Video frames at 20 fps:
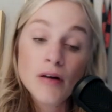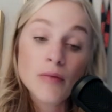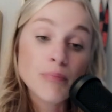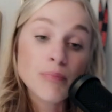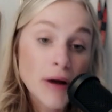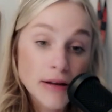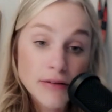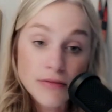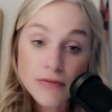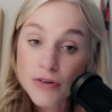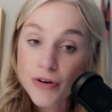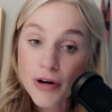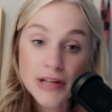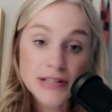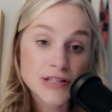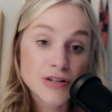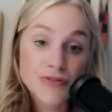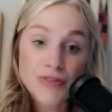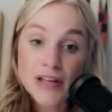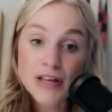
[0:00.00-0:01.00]
But
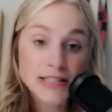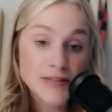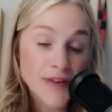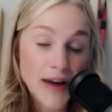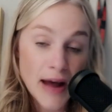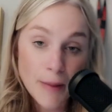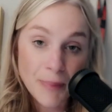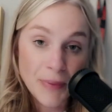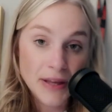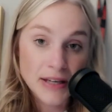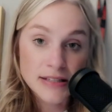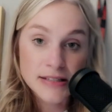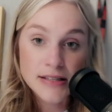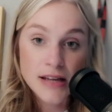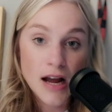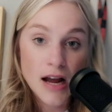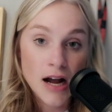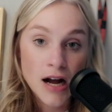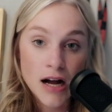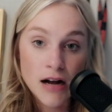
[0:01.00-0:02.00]
crazier things have happened.
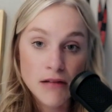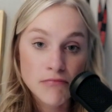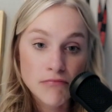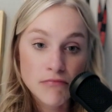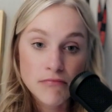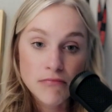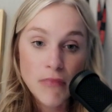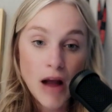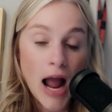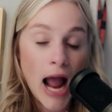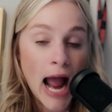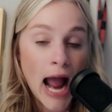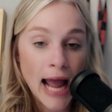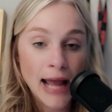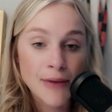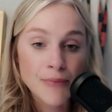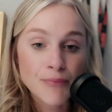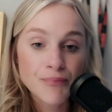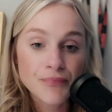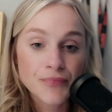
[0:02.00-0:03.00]
Um,
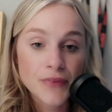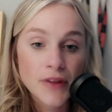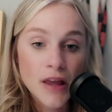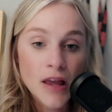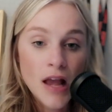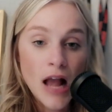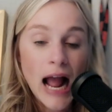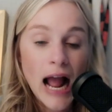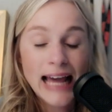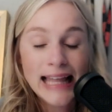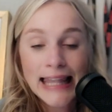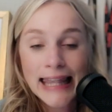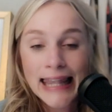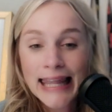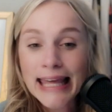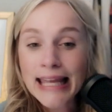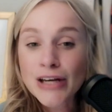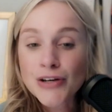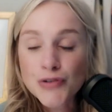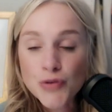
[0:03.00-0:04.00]
I I
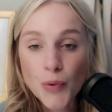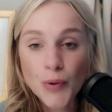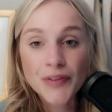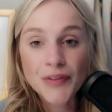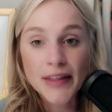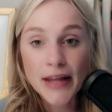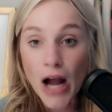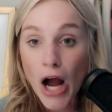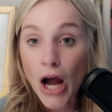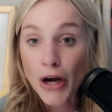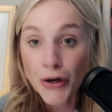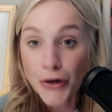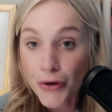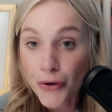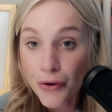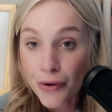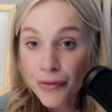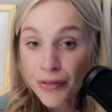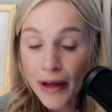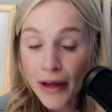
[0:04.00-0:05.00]
lean toward the
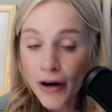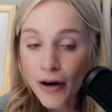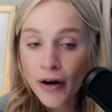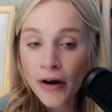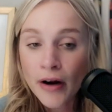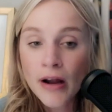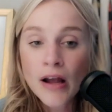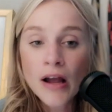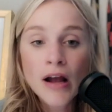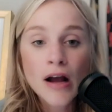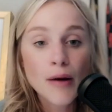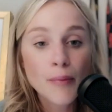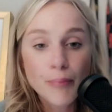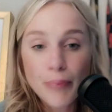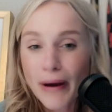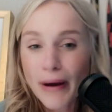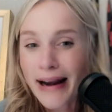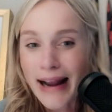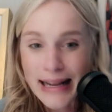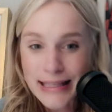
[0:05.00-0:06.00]
under there,
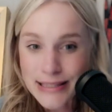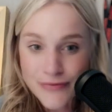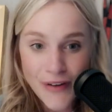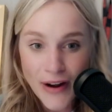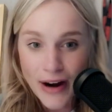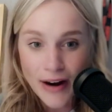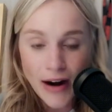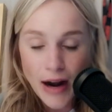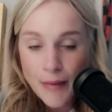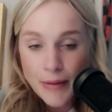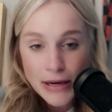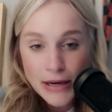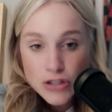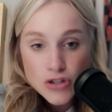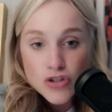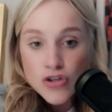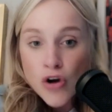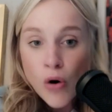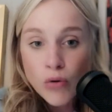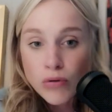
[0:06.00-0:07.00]
but it's fair. I mean,
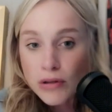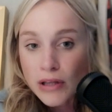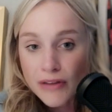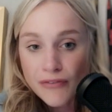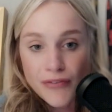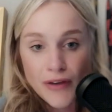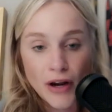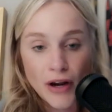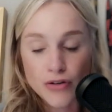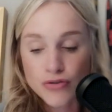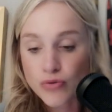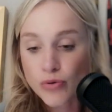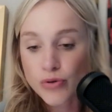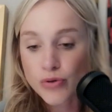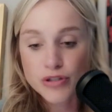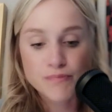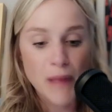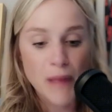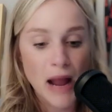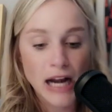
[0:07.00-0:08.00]
it's totally fair.
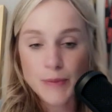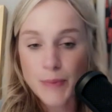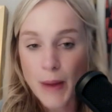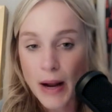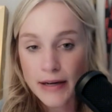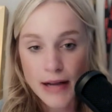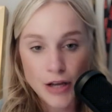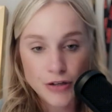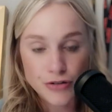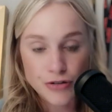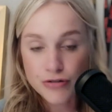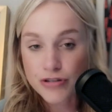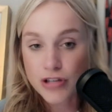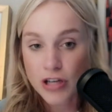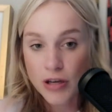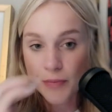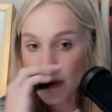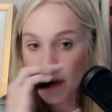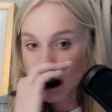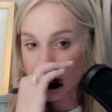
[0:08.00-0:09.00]
Georgia's back to back national
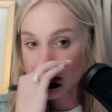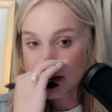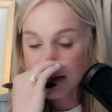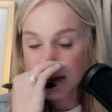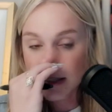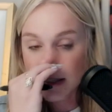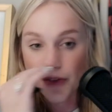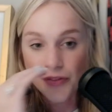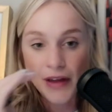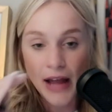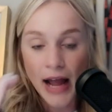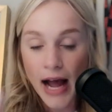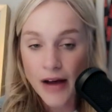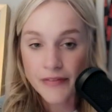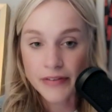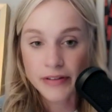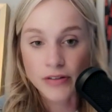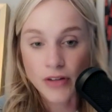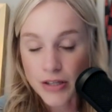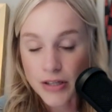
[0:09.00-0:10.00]
champions. You know, they
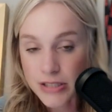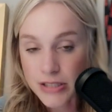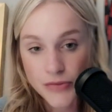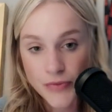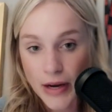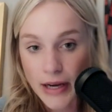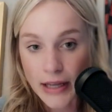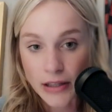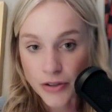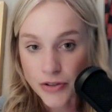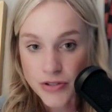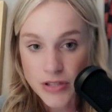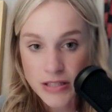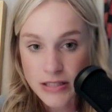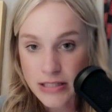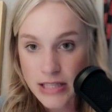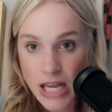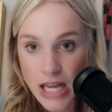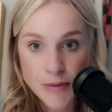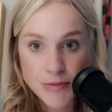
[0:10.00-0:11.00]
haven't lost a regular
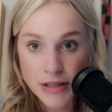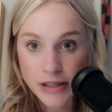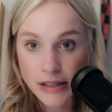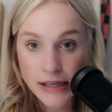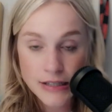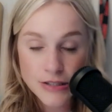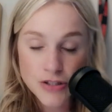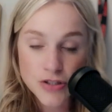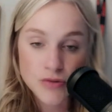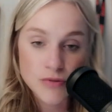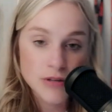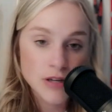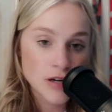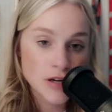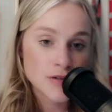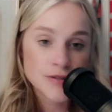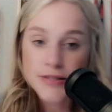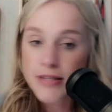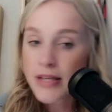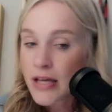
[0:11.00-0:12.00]
season game in the last two
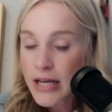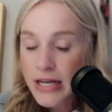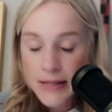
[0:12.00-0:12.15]
years.